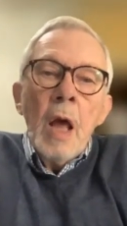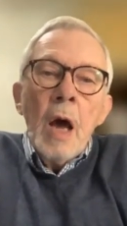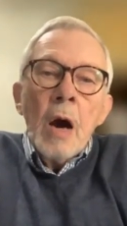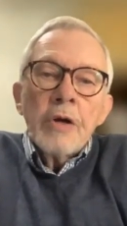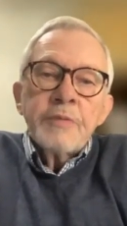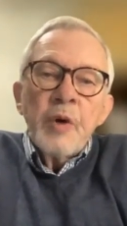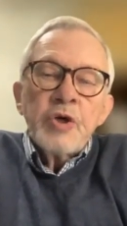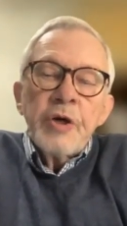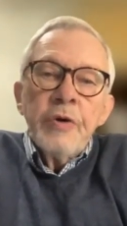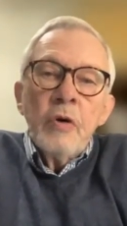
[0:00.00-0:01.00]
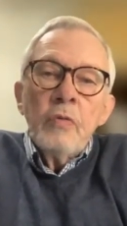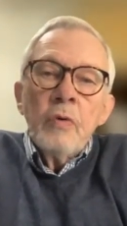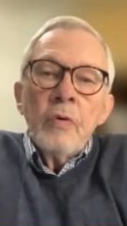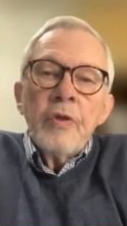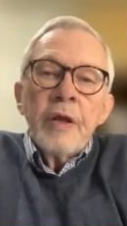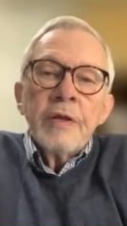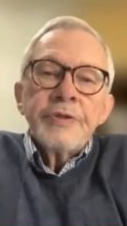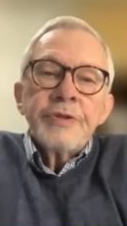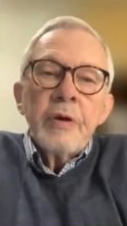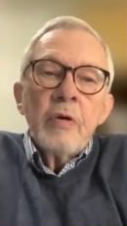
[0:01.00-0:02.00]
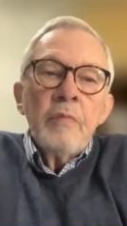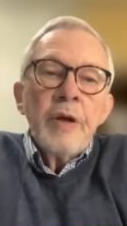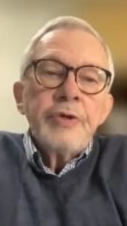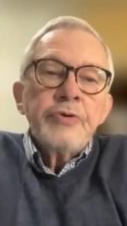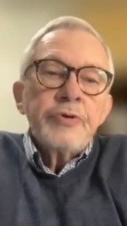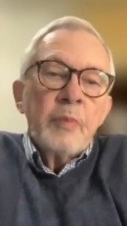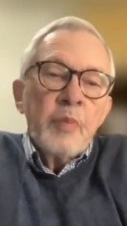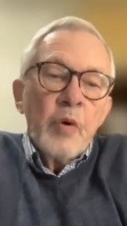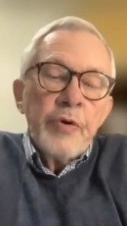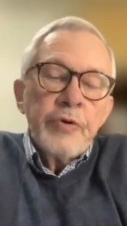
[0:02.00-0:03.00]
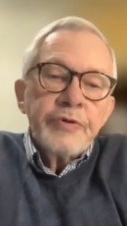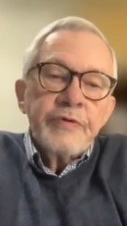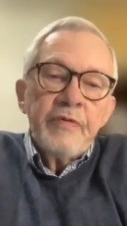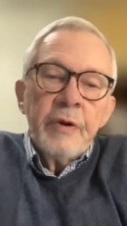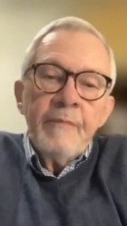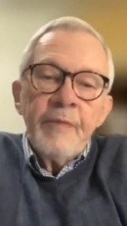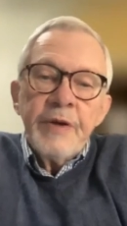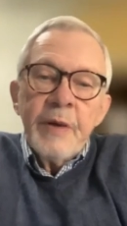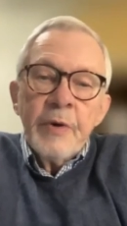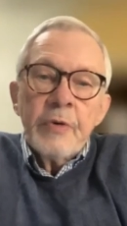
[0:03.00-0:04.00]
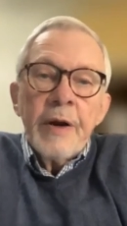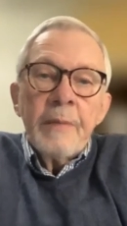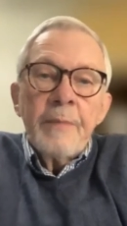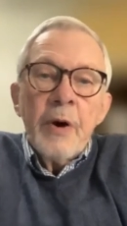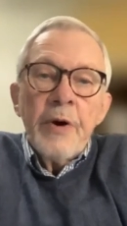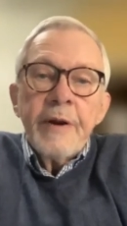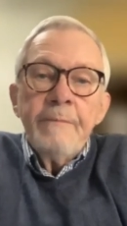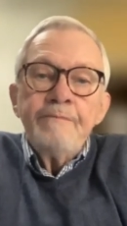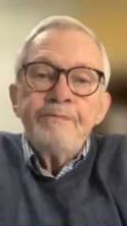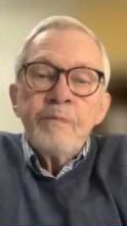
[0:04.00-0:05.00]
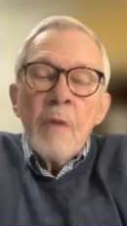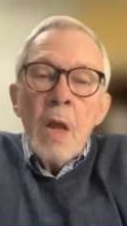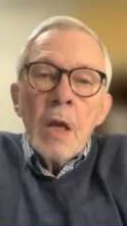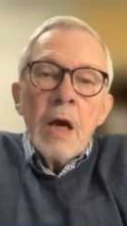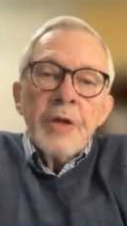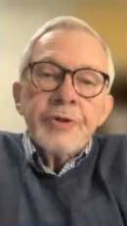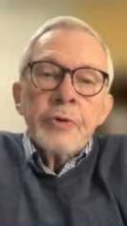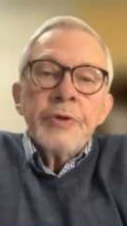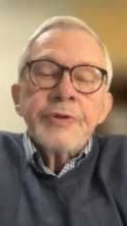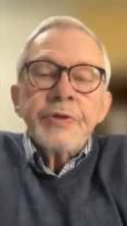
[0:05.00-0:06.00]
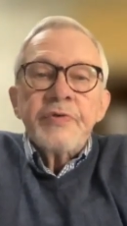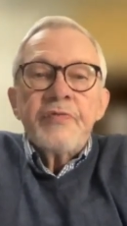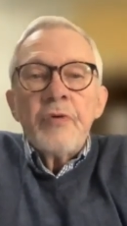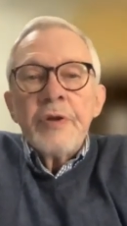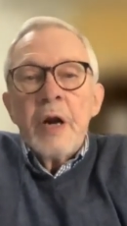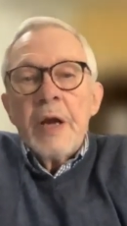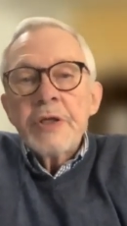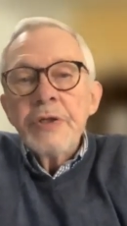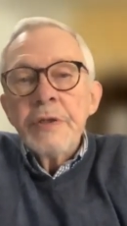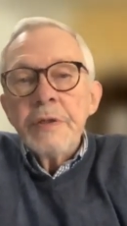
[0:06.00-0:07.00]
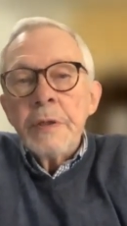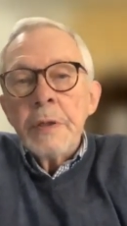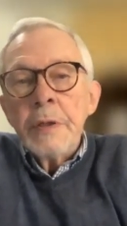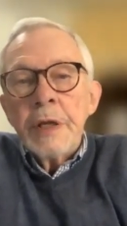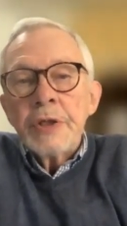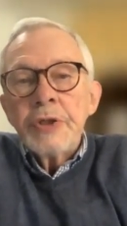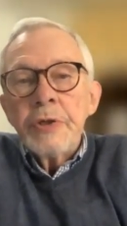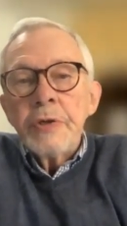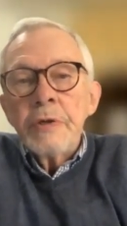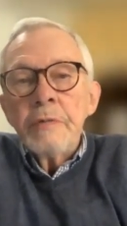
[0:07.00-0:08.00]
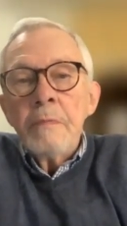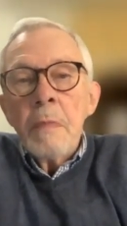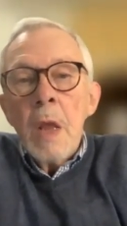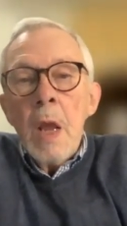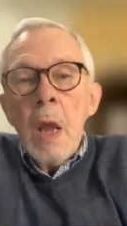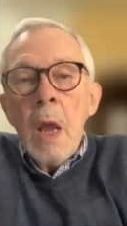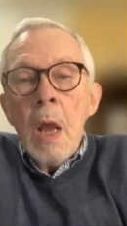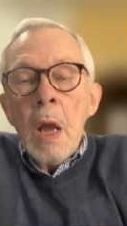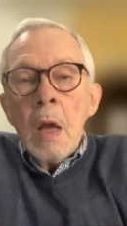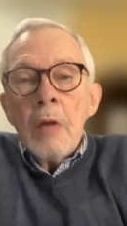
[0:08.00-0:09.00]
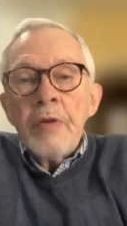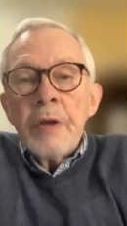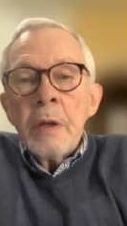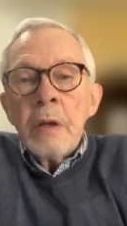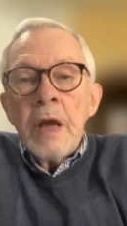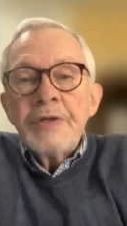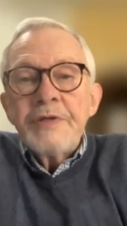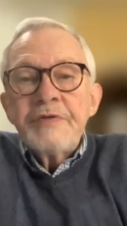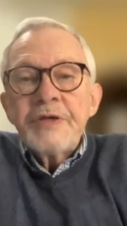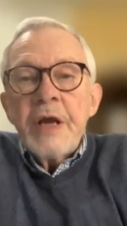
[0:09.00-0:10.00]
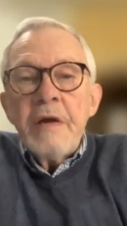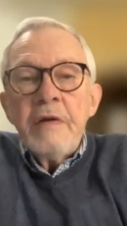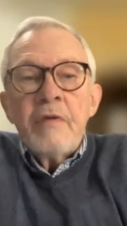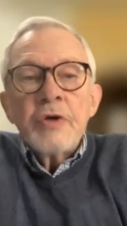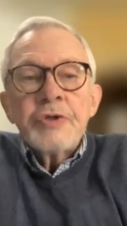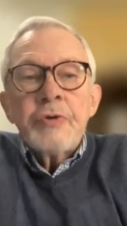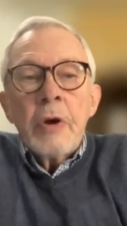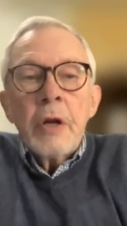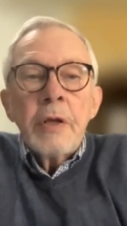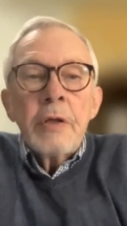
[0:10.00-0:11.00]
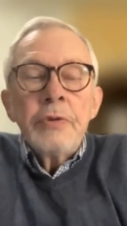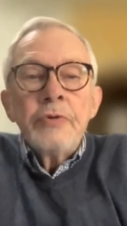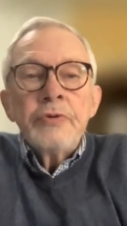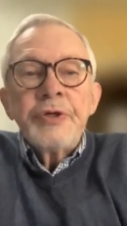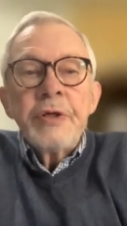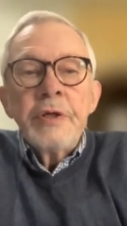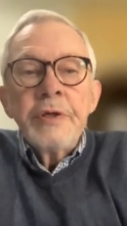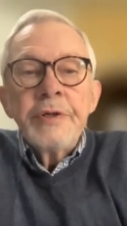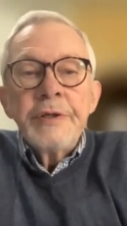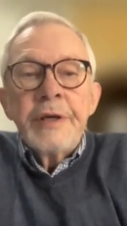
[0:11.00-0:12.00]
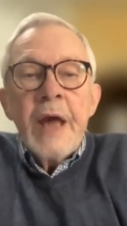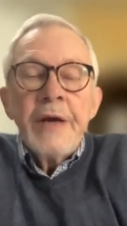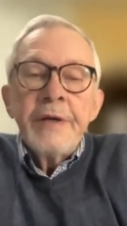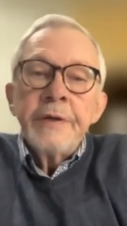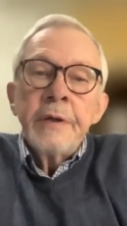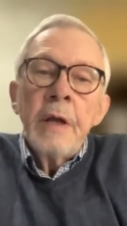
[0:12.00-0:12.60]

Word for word: are especially noteworthy as they are major supporters of the Democratic Party consequences for the election next year. The heads of state of Australia, New Zealand, and Canada